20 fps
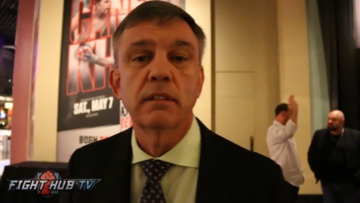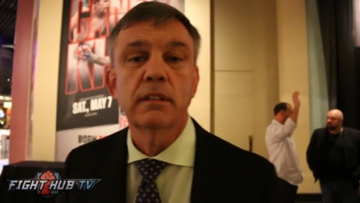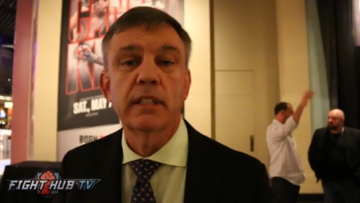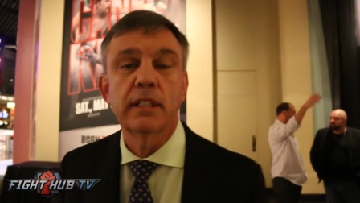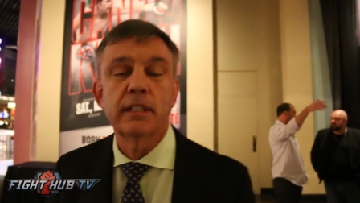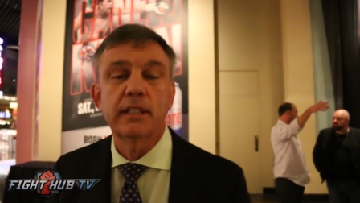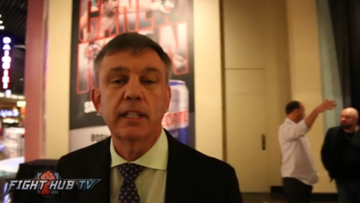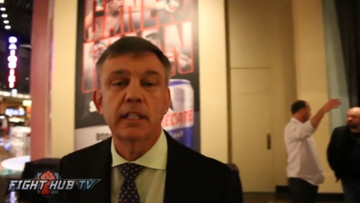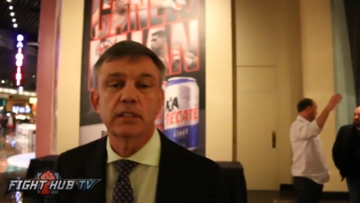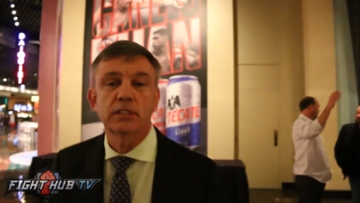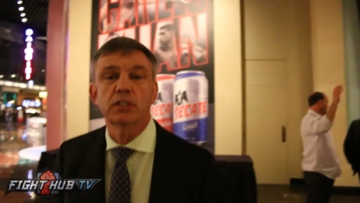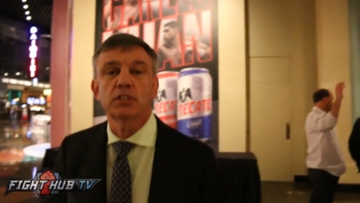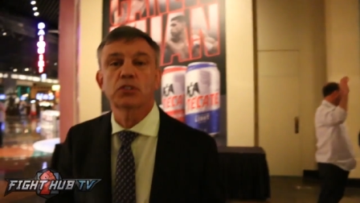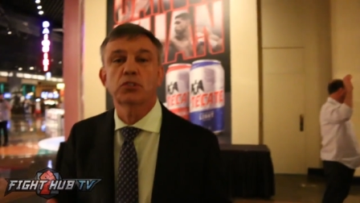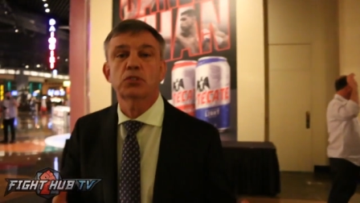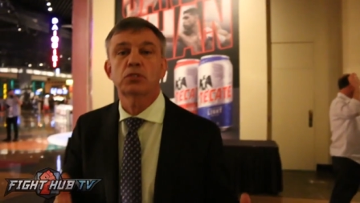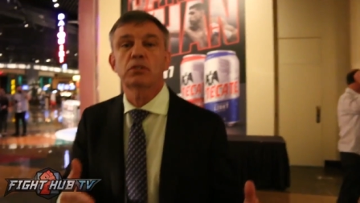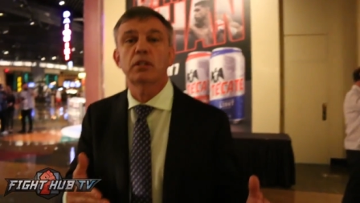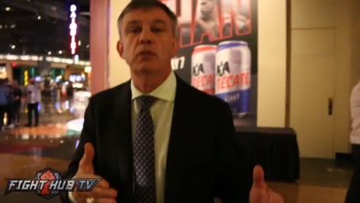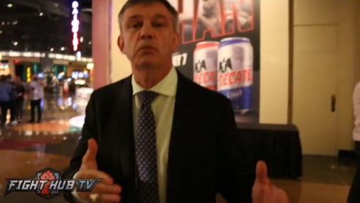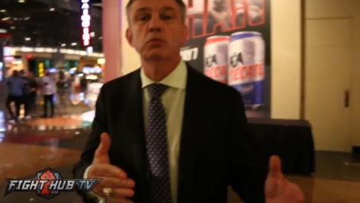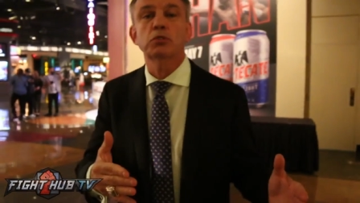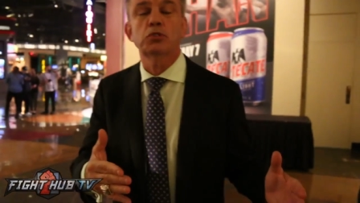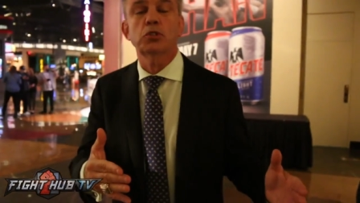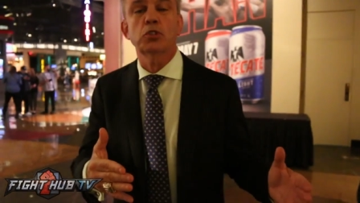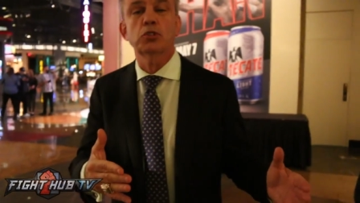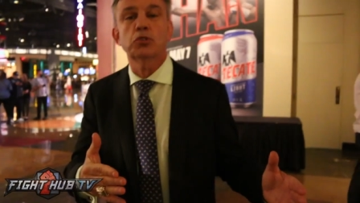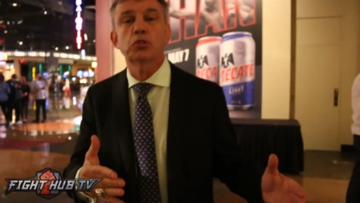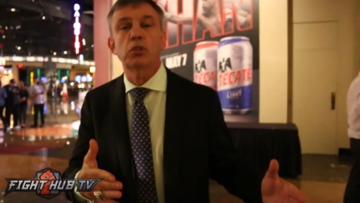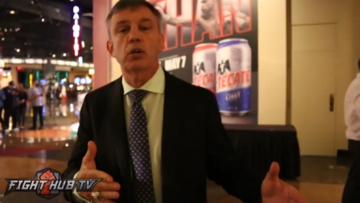did this. He was
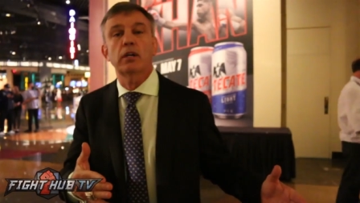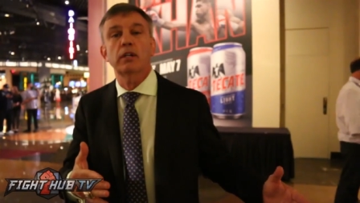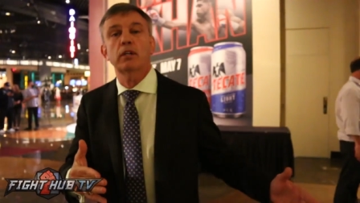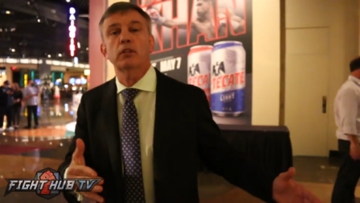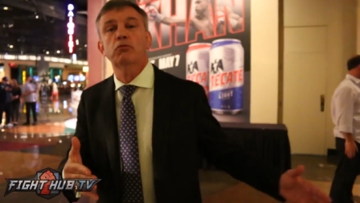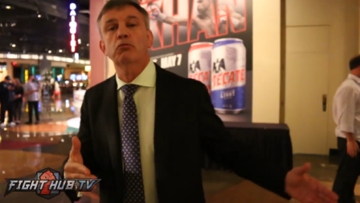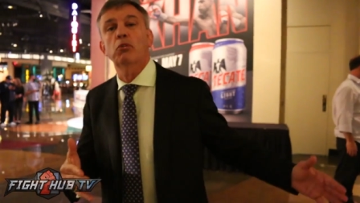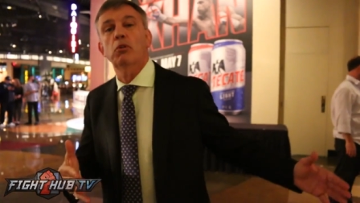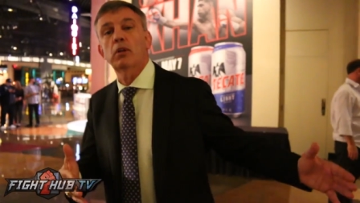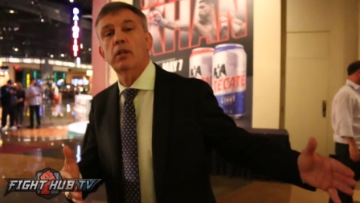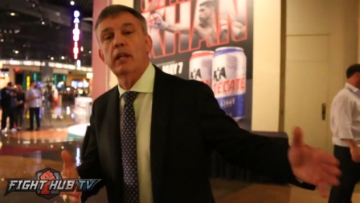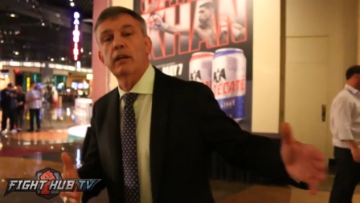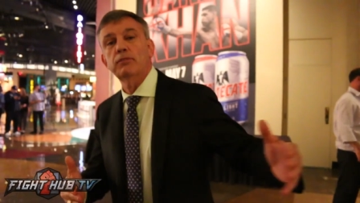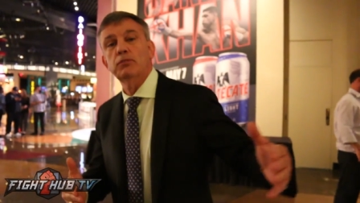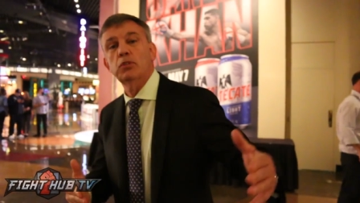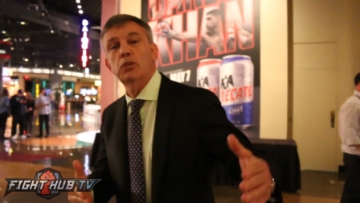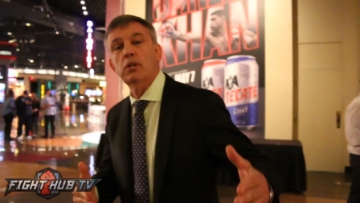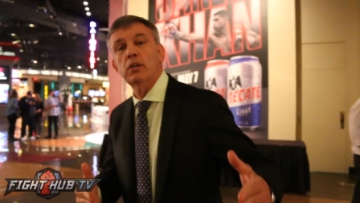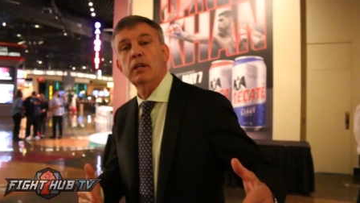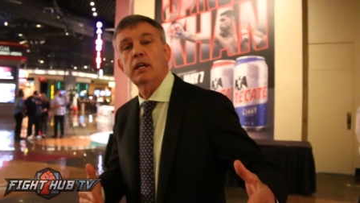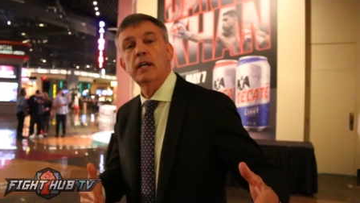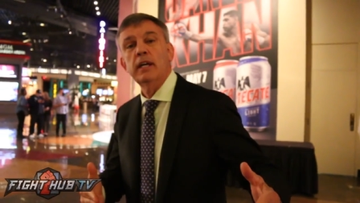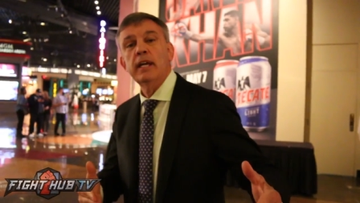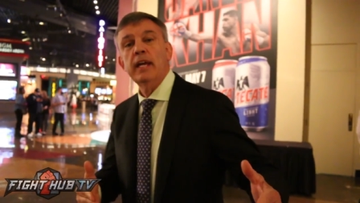just starting to throw a left hook.